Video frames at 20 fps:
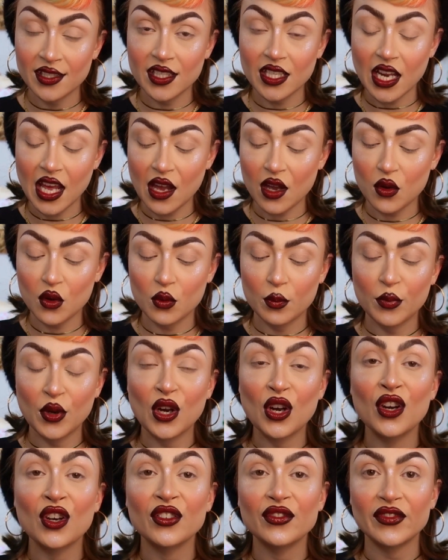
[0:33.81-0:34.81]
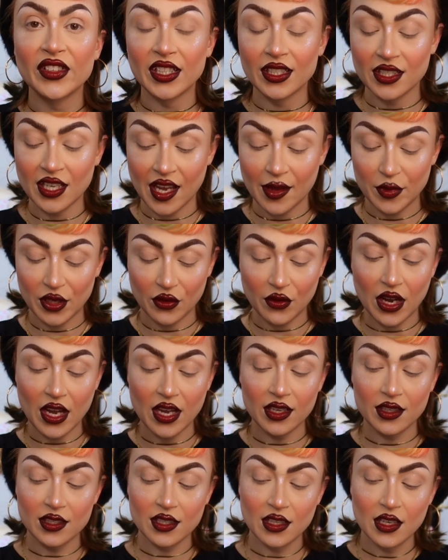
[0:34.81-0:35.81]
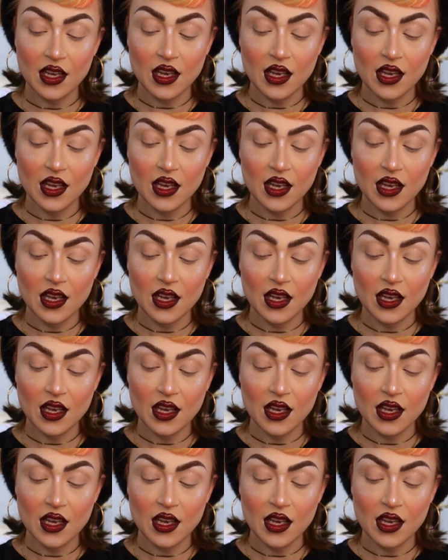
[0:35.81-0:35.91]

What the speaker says: today. Perfect timing, right?